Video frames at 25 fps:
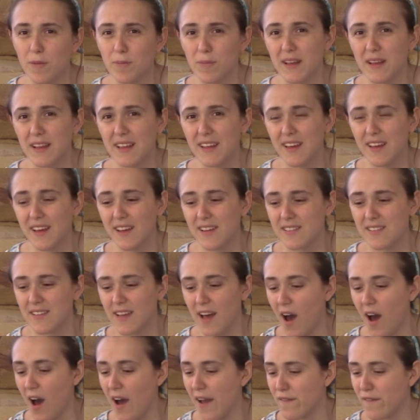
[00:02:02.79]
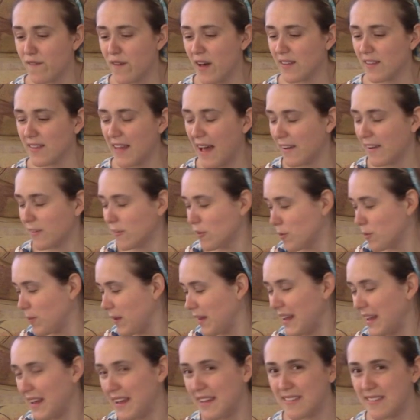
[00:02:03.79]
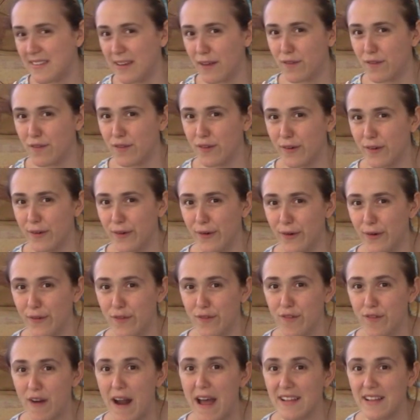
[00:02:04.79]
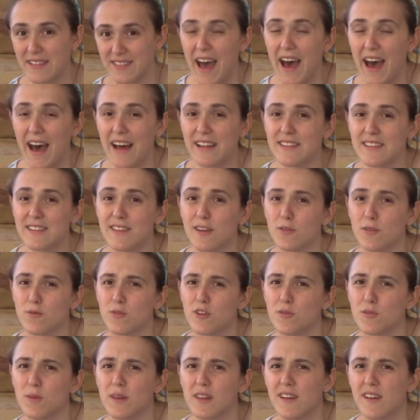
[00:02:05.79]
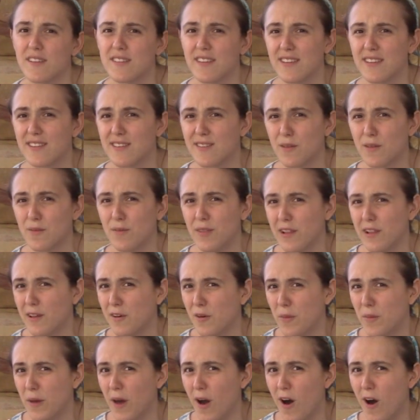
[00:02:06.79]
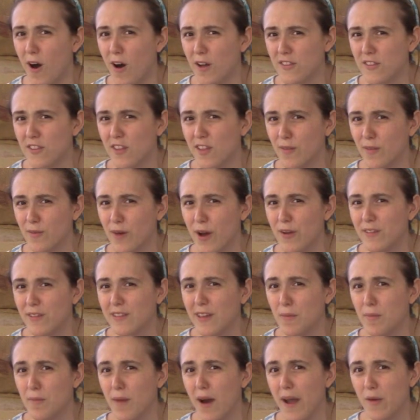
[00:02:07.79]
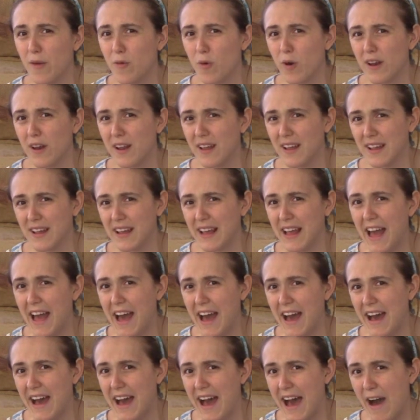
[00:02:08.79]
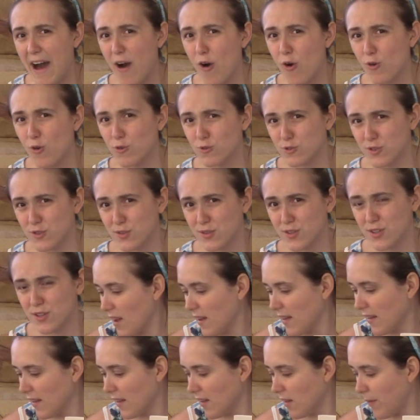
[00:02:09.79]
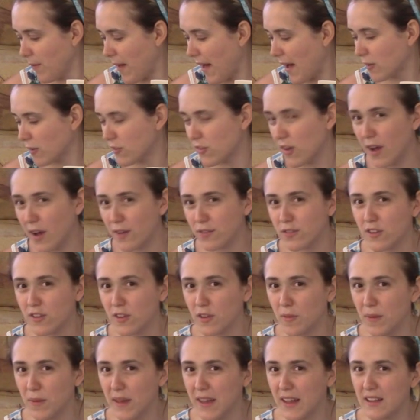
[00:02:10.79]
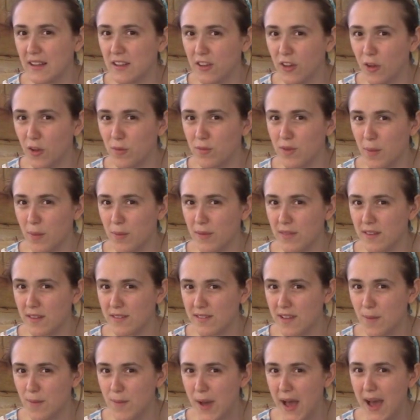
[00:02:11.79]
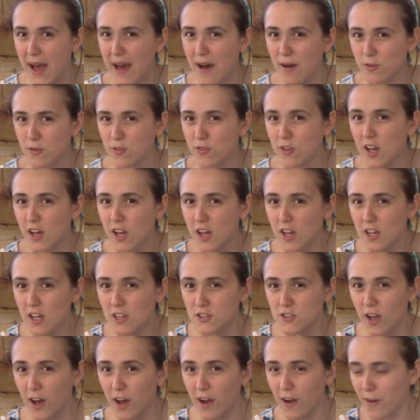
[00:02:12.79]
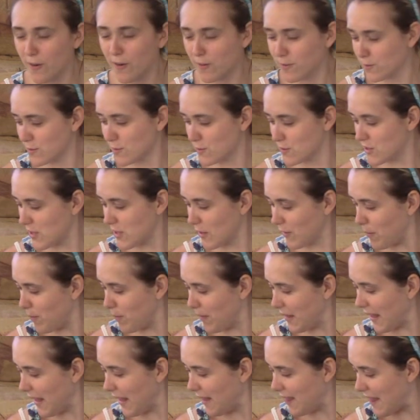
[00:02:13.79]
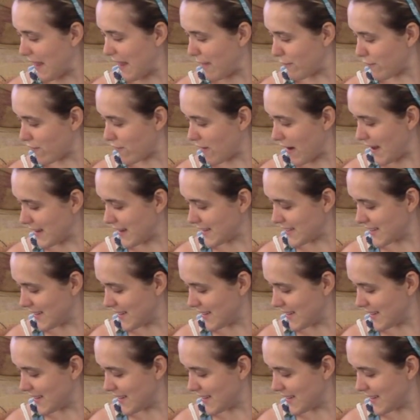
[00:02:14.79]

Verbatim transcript: because I felt that would be easier for Fred, and just because it's a little bit hot at the moment, he might want to get out and about after being cooped up in the summer house. So shall we begin then, Fred?